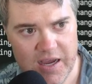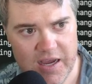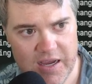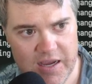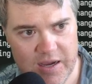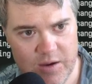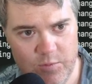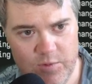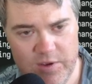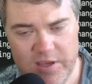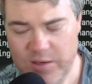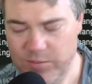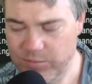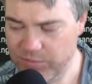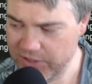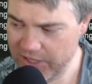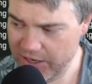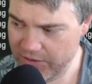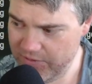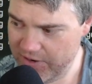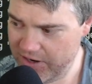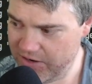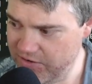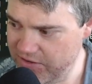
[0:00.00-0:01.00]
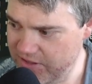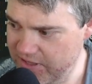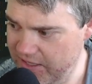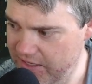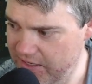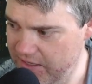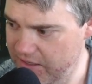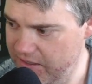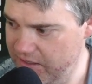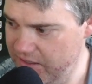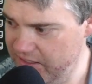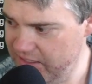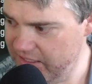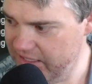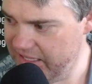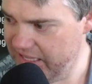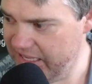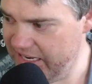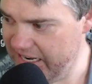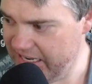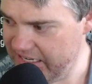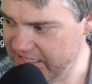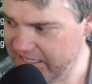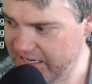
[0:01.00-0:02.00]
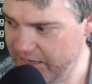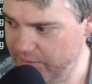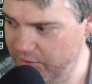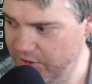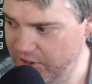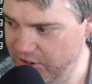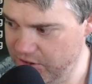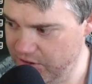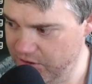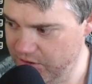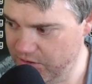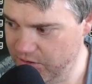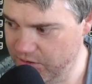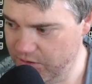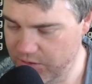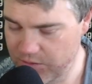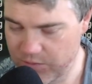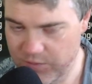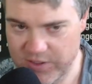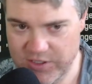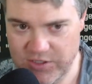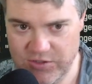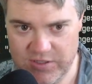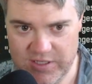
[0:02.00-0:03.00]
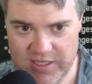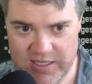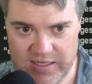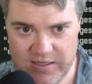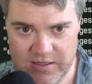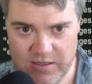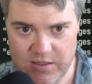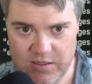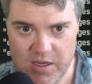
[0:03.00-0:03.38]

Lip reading: We can play around with it the next time we do that.